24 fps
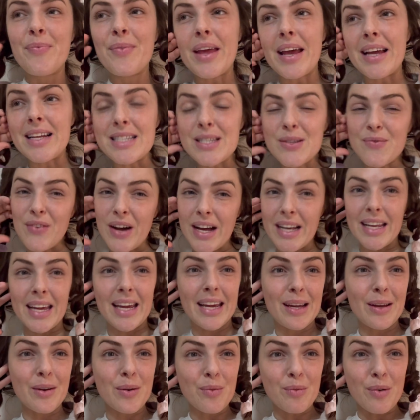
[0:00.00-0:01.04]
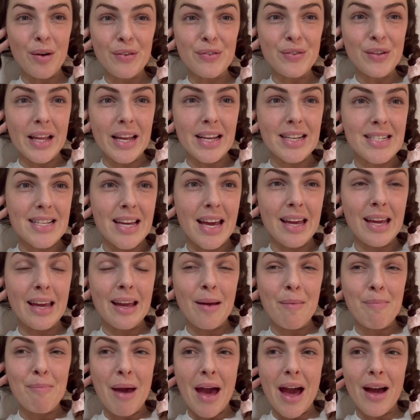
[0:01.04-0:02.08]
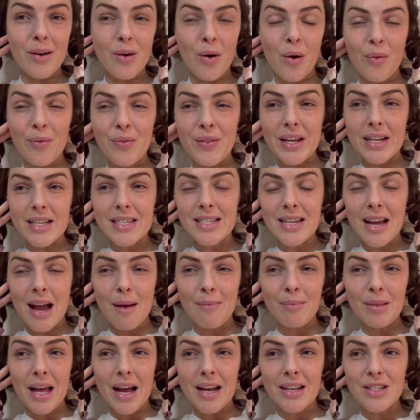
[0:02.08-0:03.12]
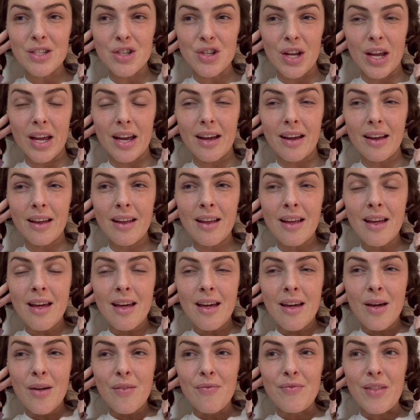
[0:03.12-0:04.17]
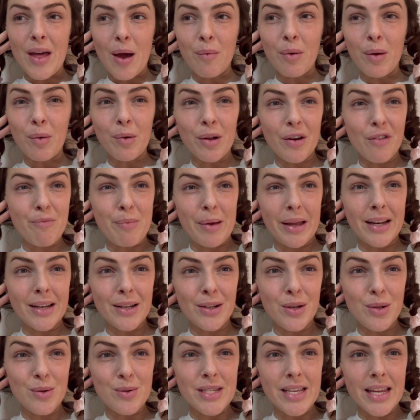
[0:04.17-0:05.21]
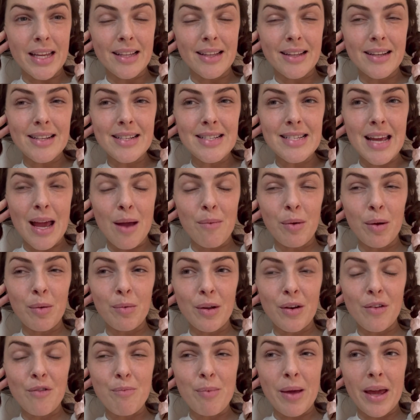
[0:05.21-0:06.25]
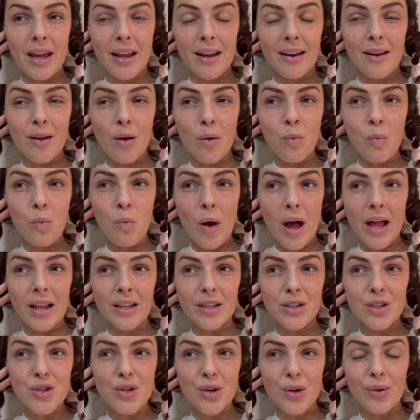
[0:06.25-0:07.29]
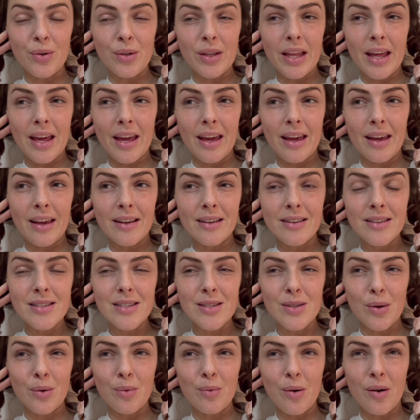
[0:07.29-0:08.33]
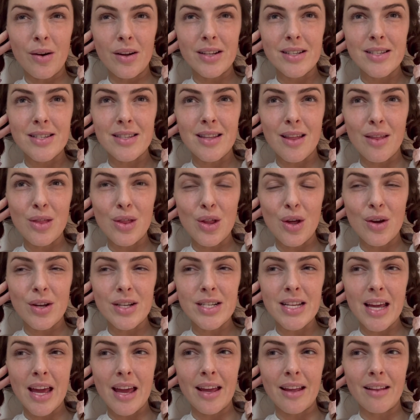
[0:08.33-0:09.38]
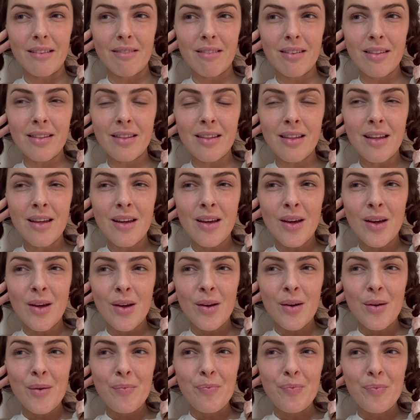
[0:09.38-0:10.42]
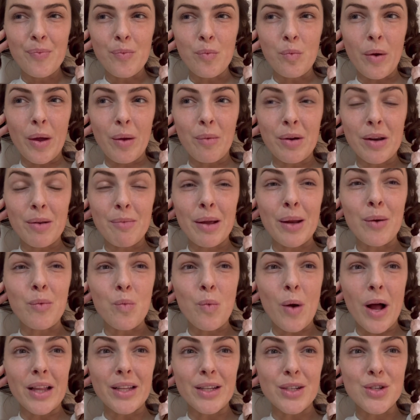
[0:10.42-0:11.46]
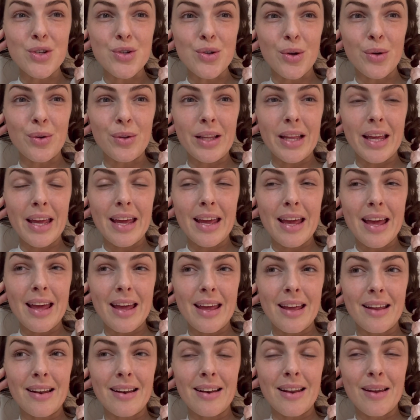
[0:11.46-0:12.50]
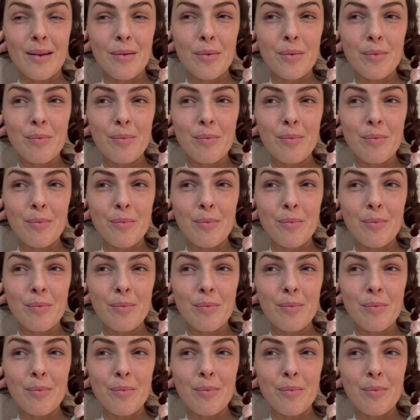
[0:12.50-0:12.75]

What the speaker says: It's funny reflecting back on this time last year that we would have been in New Zealand and we would have been well and truly, so what, it's the 13th, we would have been well and truly in